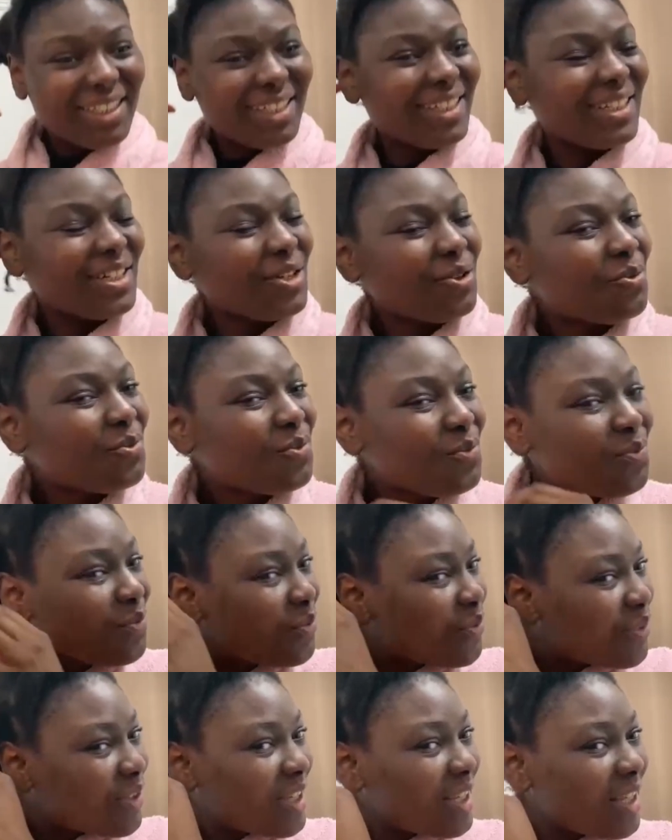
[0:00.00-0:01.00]
not in this
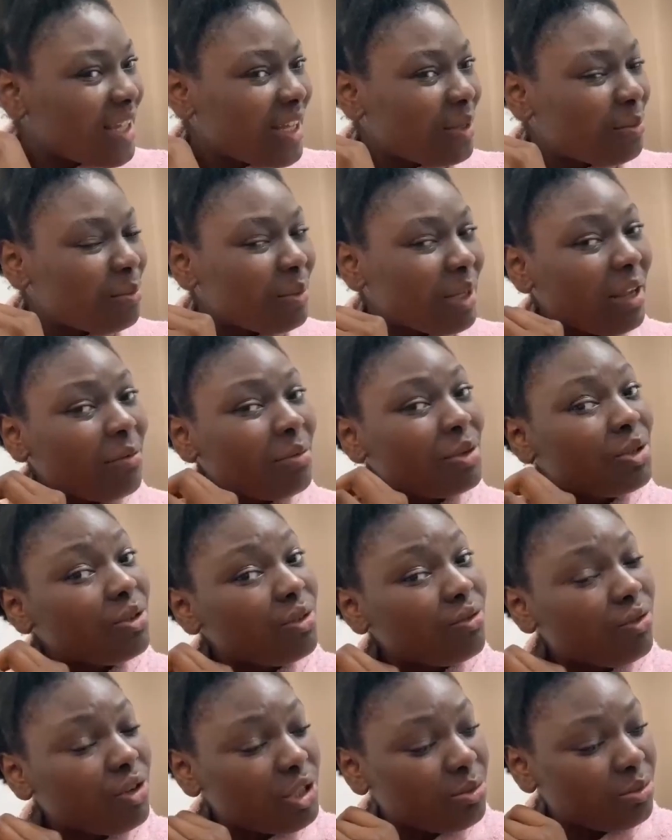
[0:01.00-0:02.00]
case. Maybe that will
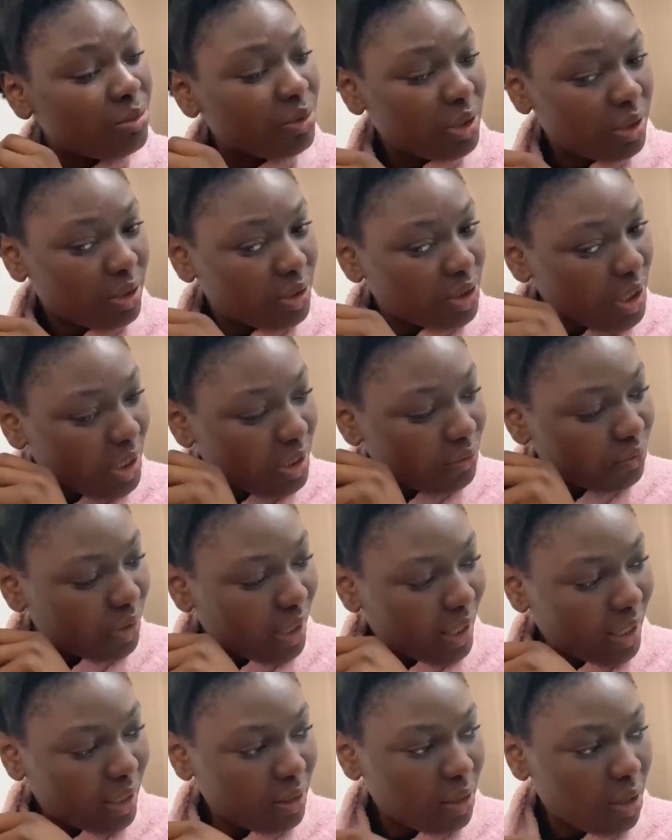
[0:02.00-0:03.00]
be one
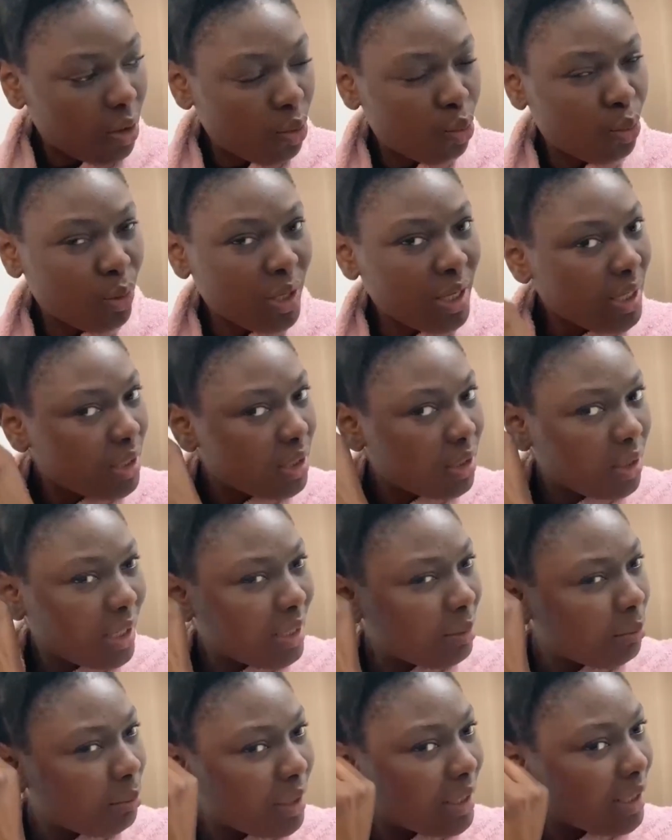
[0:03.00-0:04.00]
thing I do
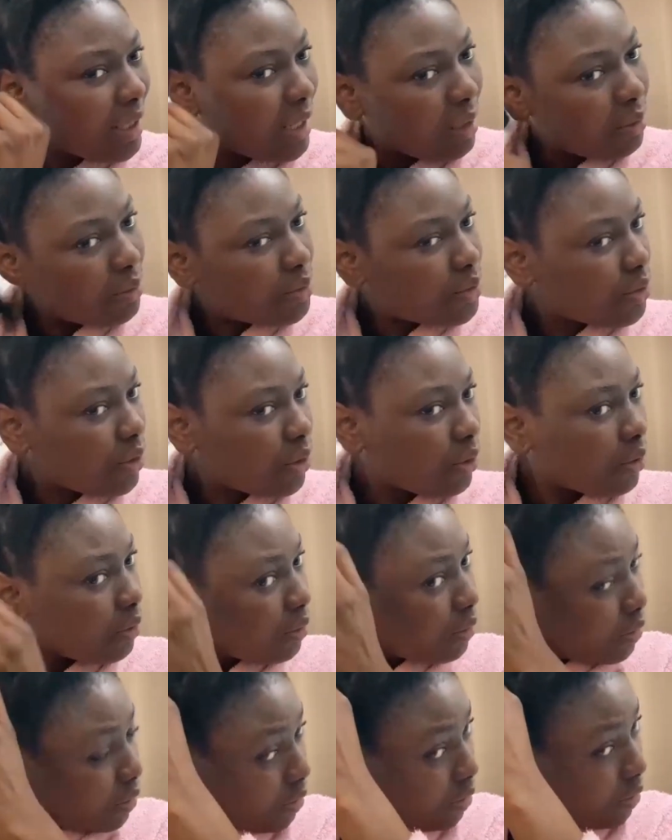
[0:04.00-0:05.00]
better next